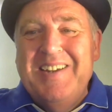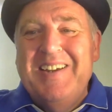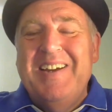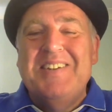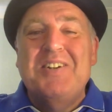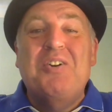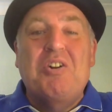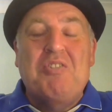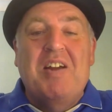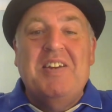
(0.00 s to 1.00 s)
There's a lot of
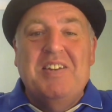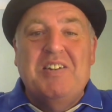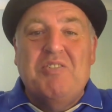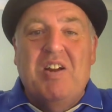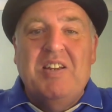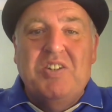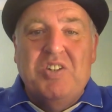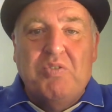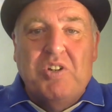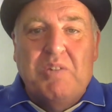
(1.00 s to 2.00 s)
great
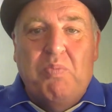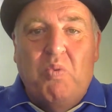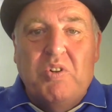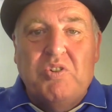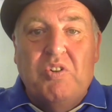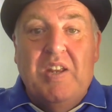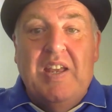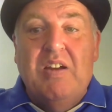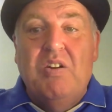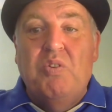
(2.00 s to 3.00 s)
Chelsea supporters on
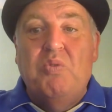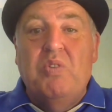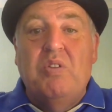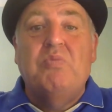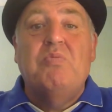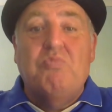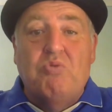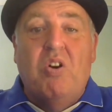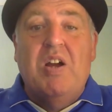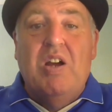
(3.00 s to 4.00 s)
there who
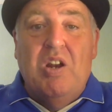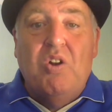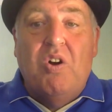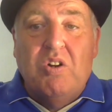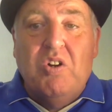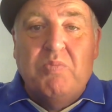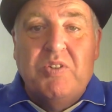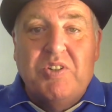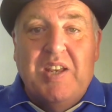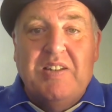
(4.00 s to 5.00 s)
write a lot of common
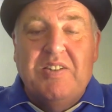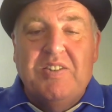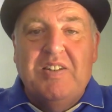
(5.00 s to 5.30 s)
sense.